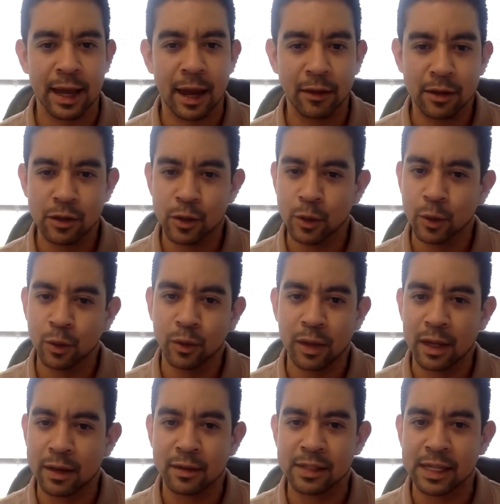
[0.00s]
Like, how did
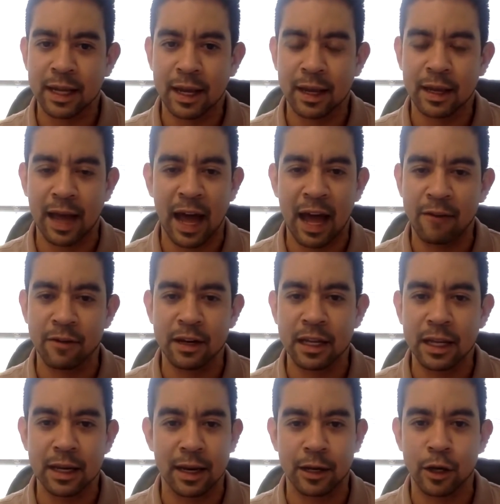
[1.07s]
you then say, I have a
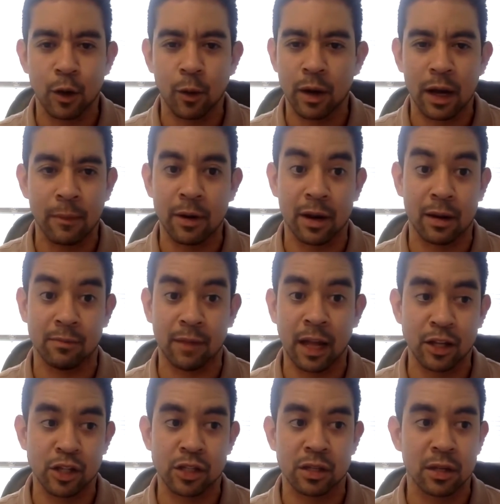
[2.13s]
need, and you know what, I'm gonna
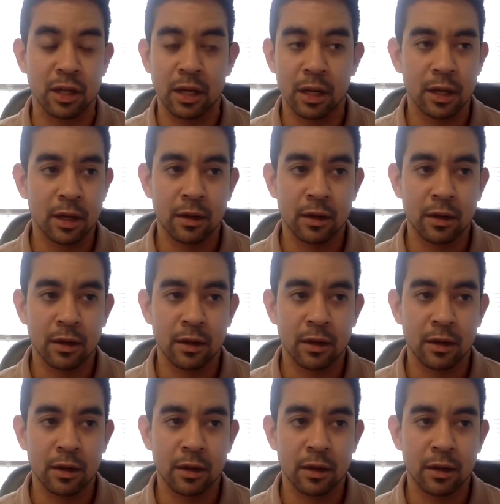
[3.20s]
not just